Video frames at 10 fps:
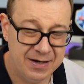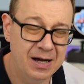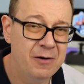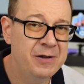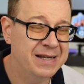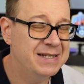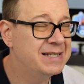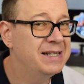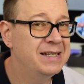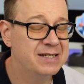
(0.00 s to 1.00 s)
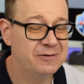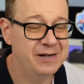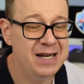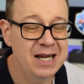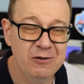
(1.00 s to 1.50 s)
Now you can see it's
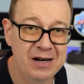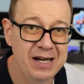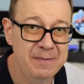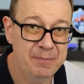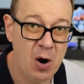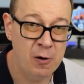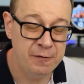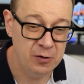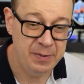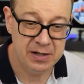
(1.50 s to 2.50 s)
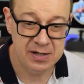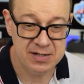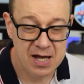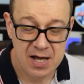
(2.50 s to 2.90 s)
really, really powerful because